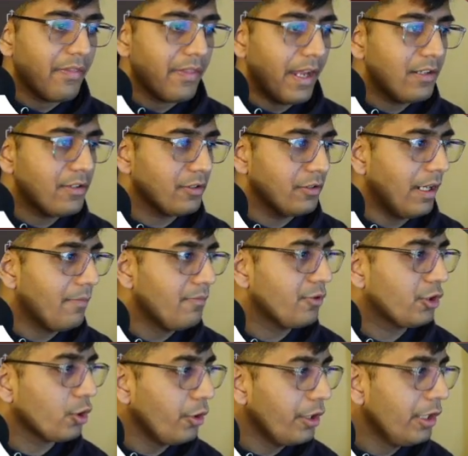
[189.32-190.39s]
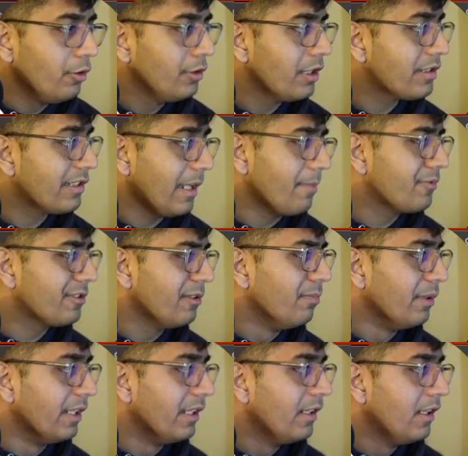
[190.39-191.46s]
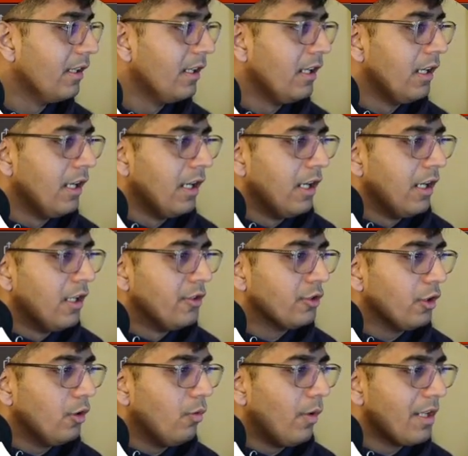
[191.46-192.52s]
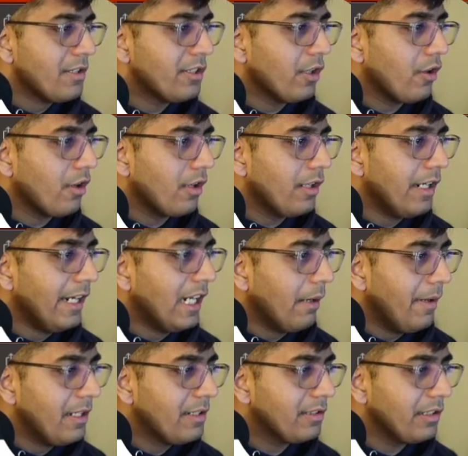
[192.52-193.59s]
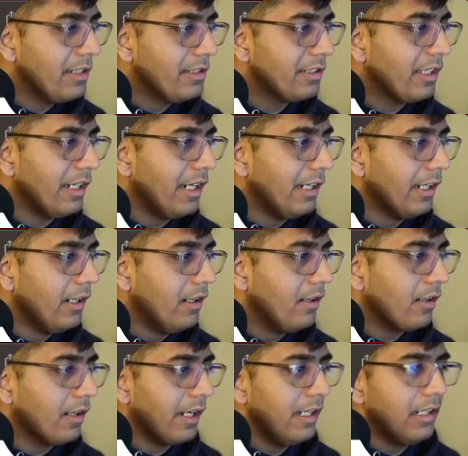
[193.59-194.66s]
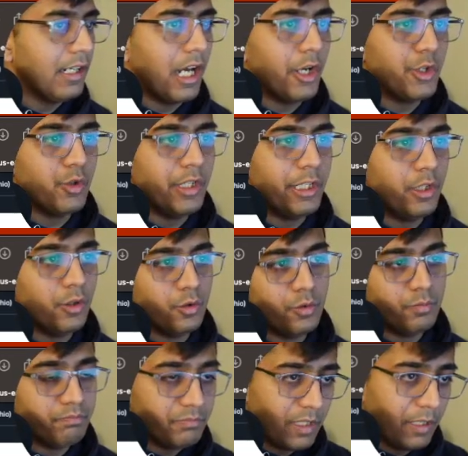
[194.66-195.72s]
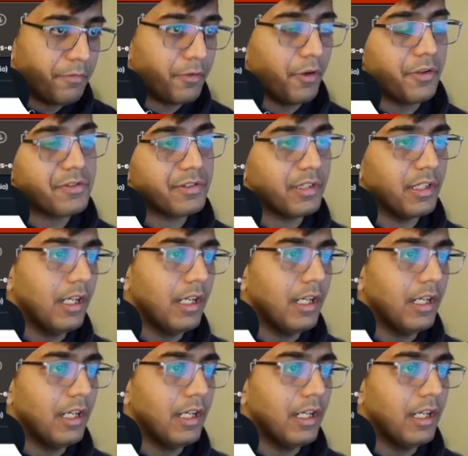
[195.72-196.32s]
that, so I'm showing you the steps simply. So once your database is created, right? Now you need to, of course,